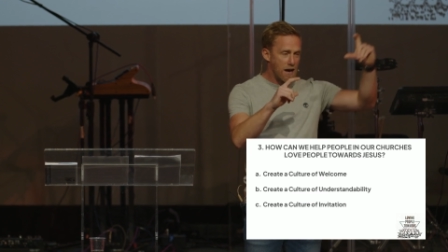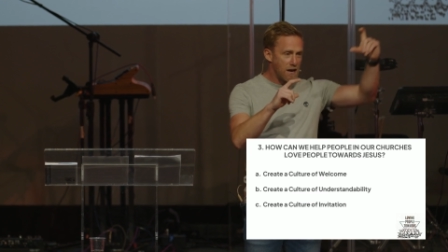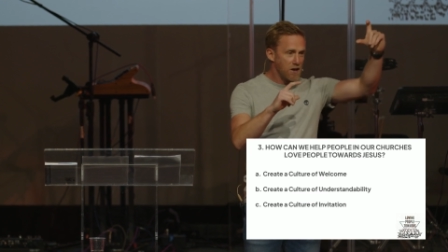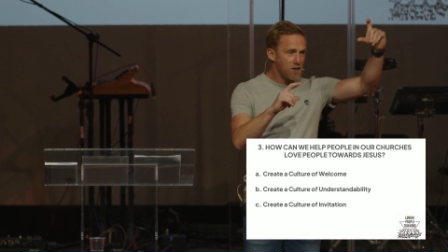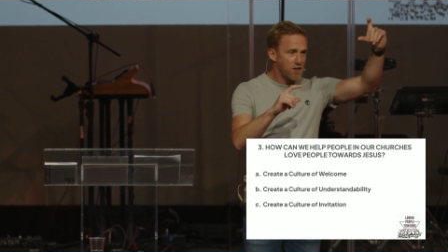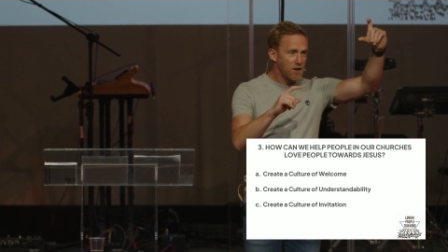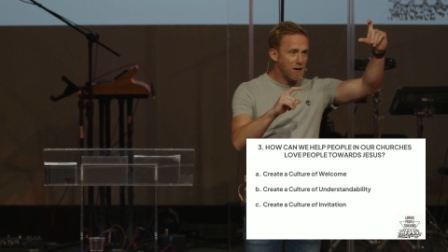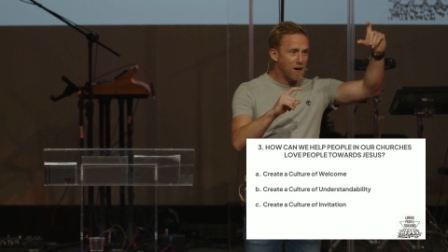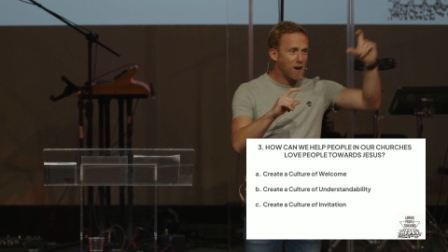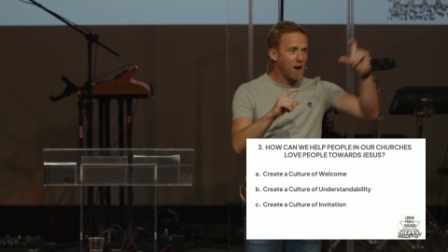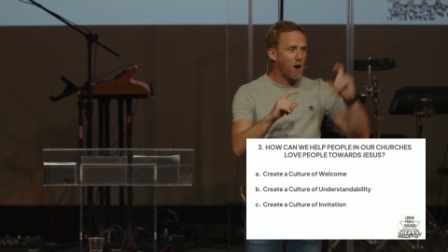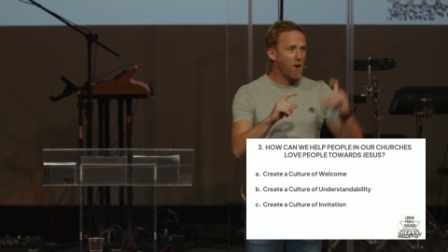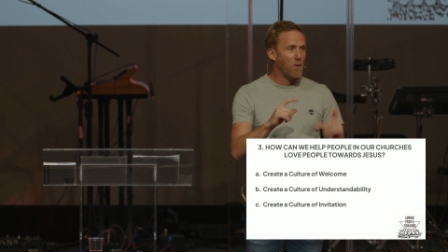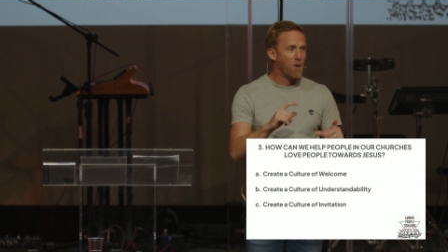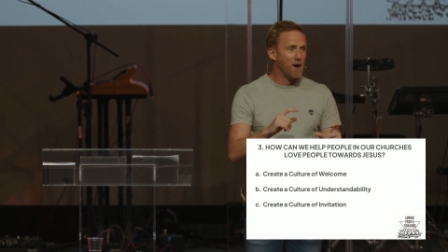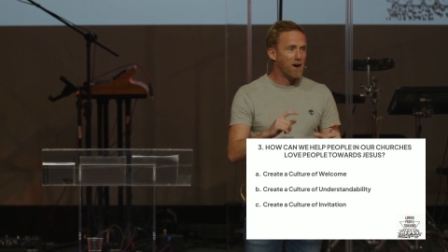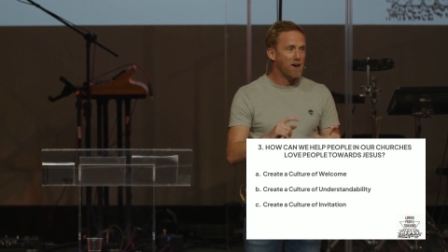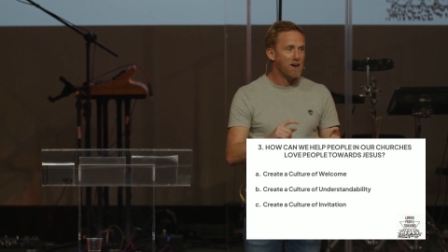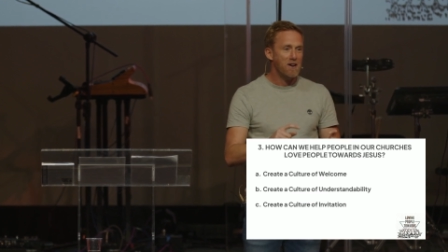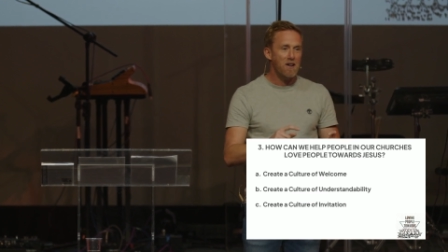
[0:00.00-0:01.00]
anything
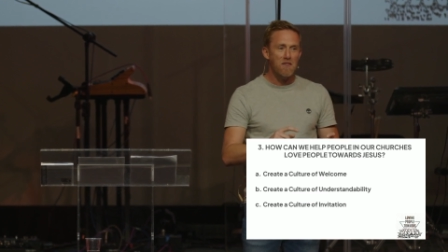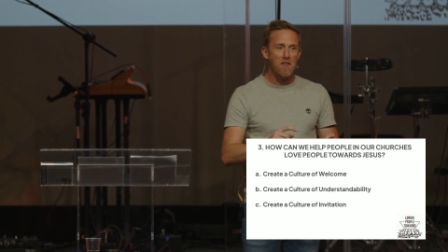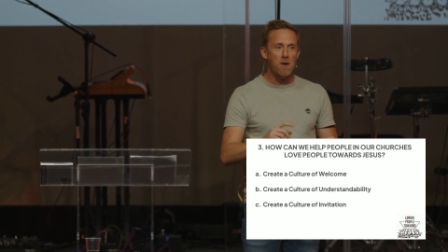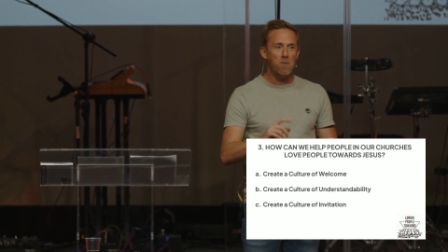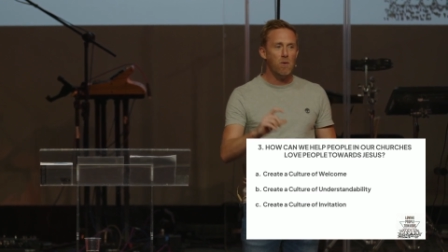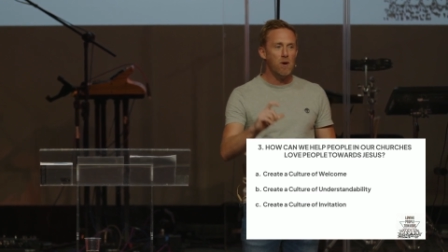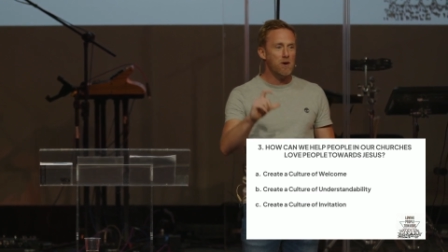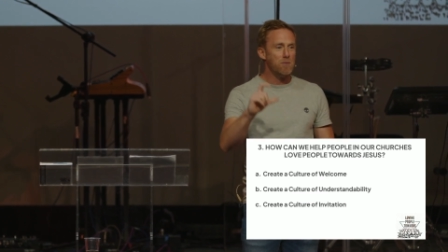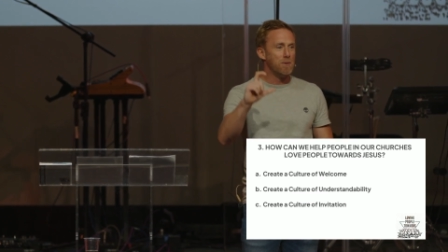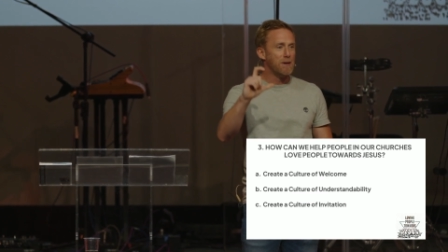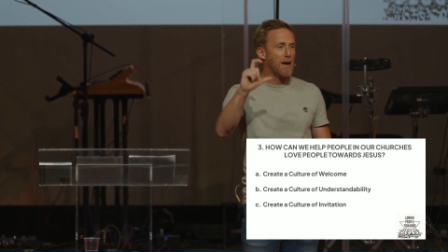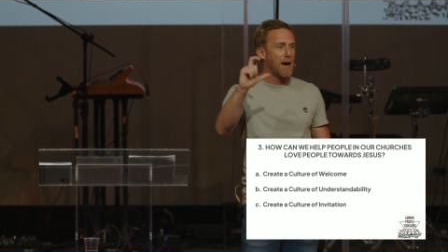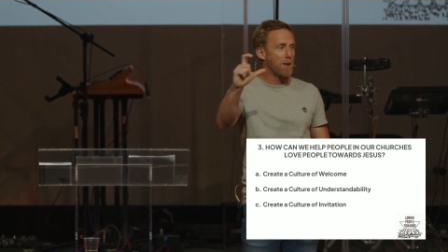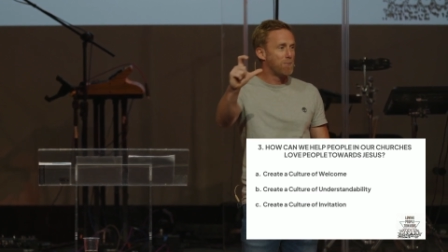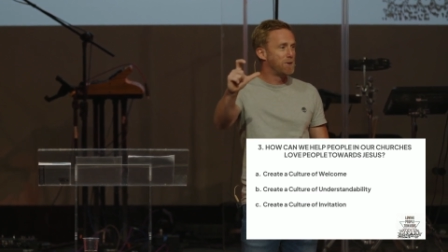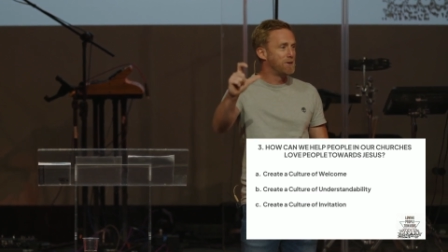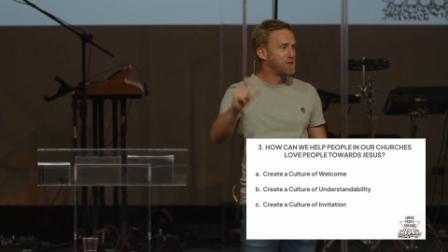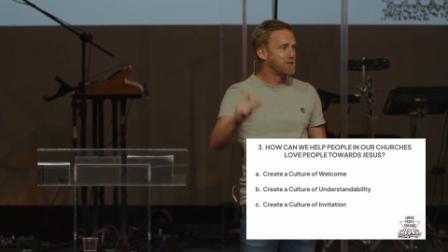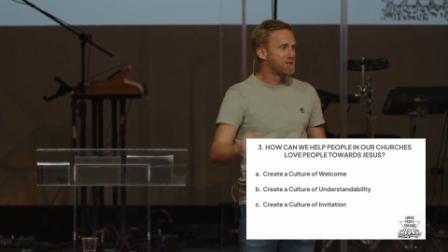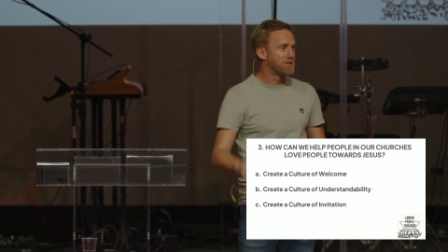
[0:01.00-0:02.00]
lower than we would be
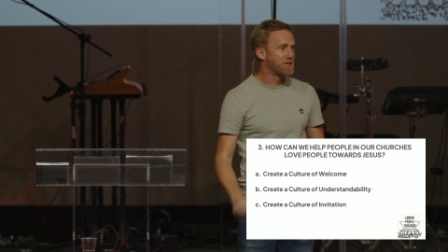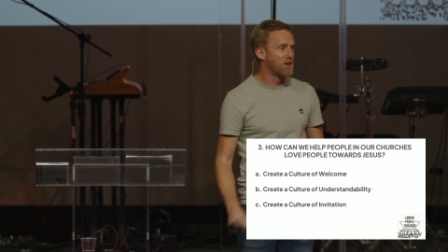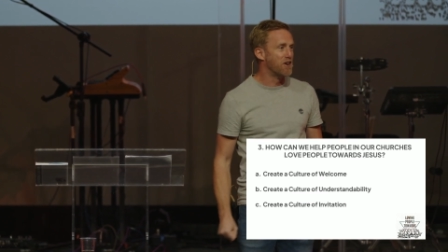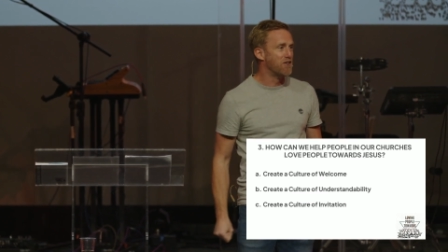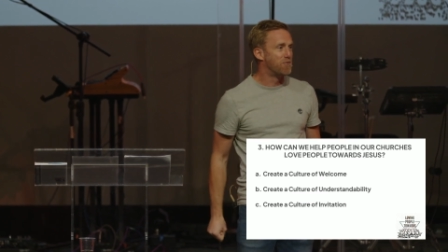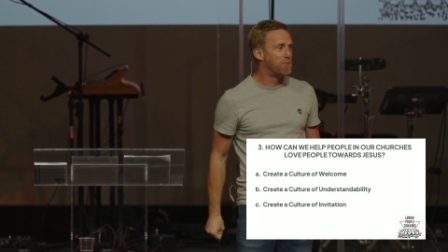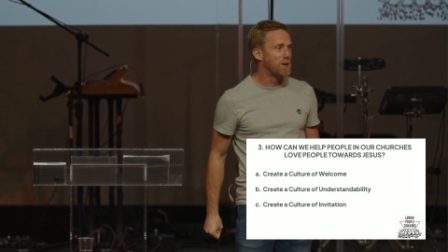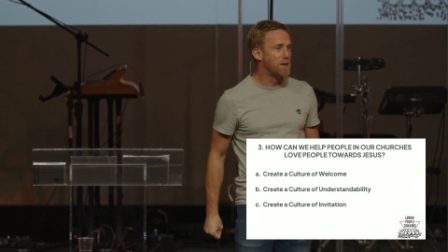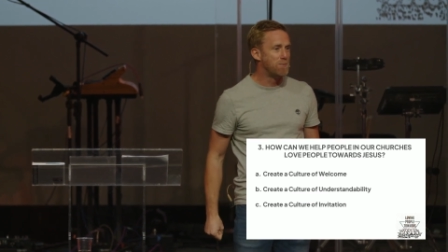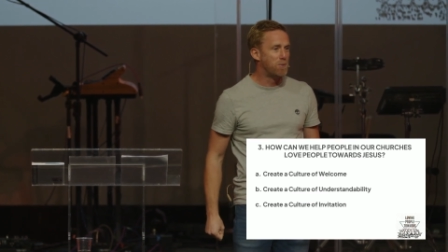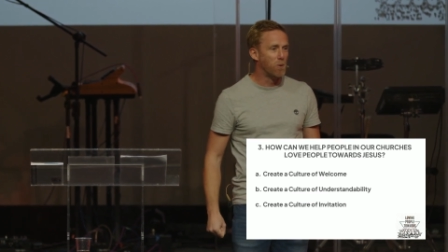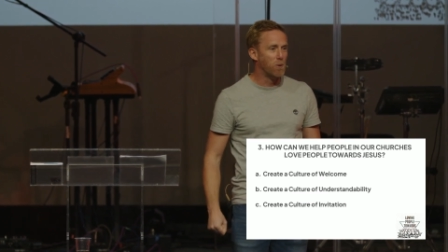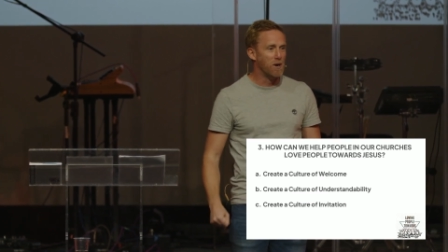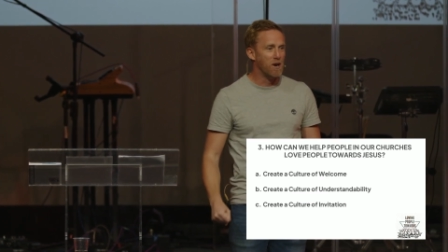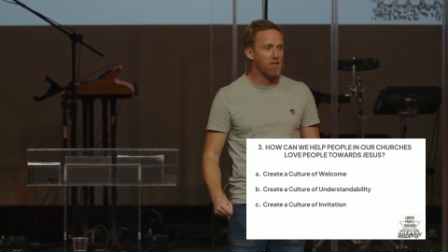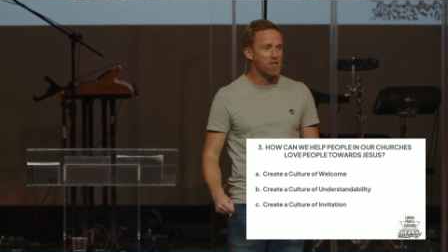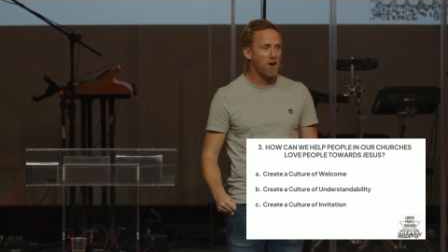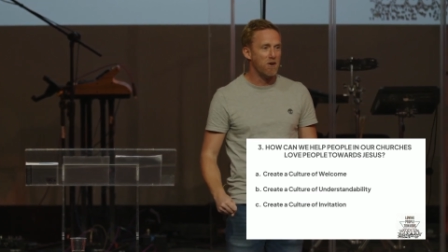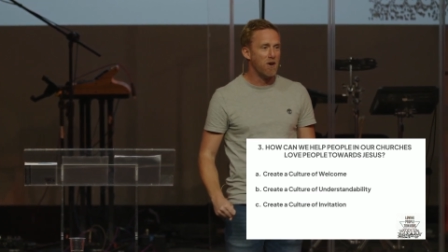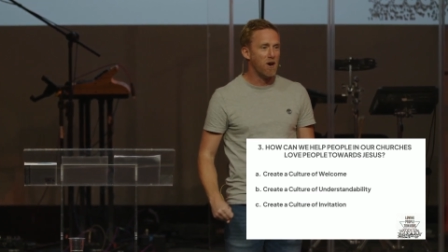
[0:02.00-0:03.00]
happy to serve
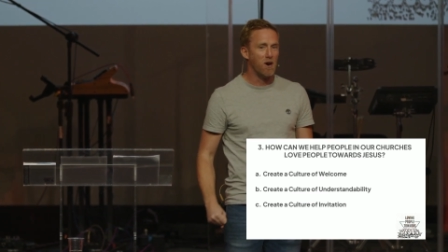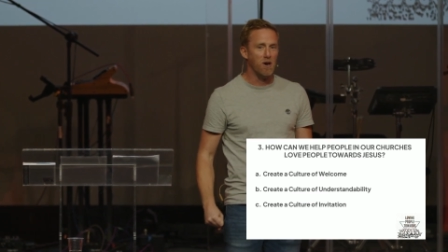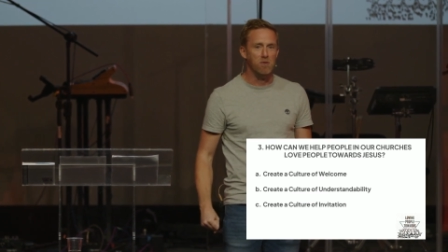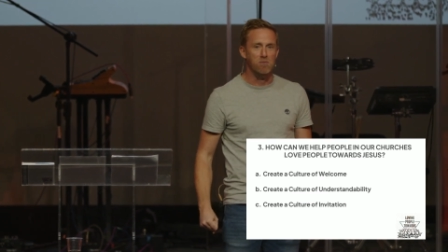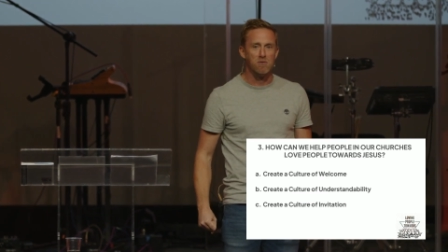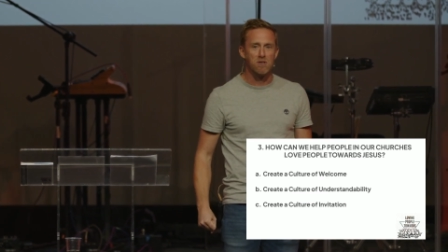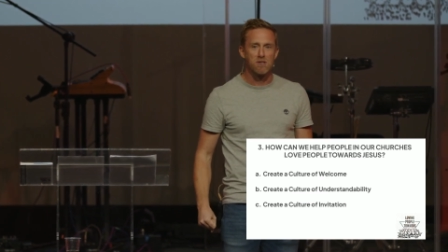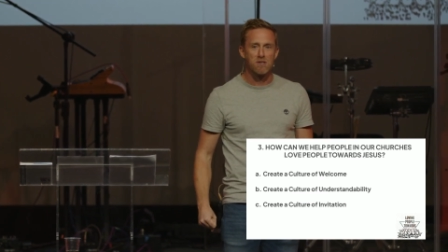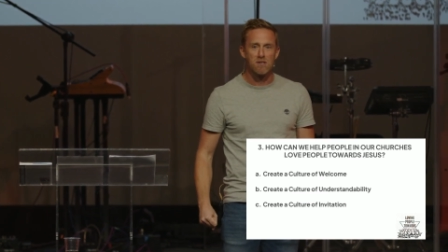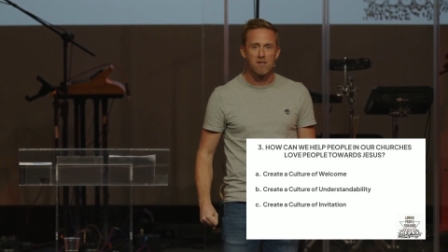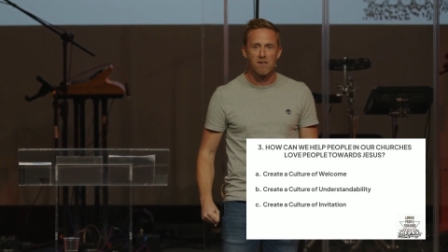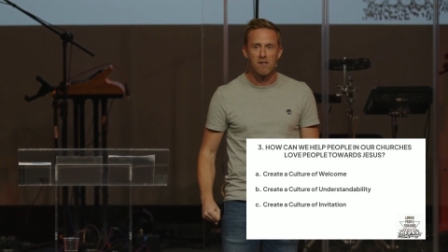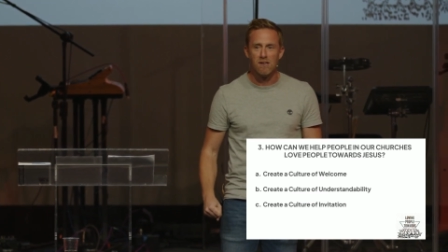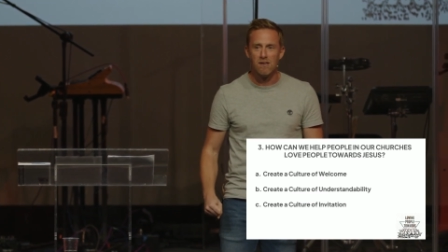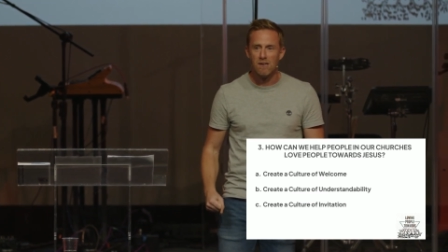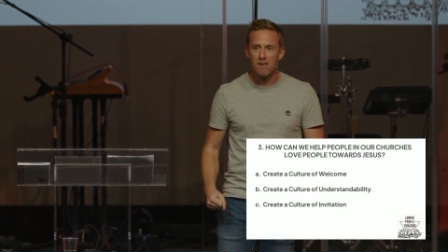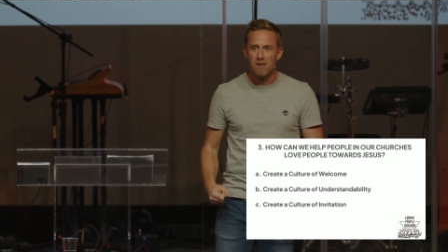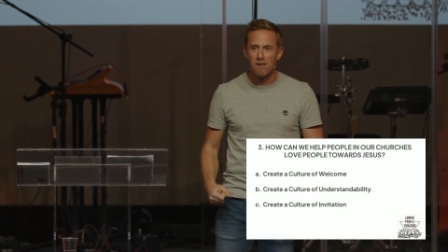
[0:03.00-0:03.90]
people in our own homes.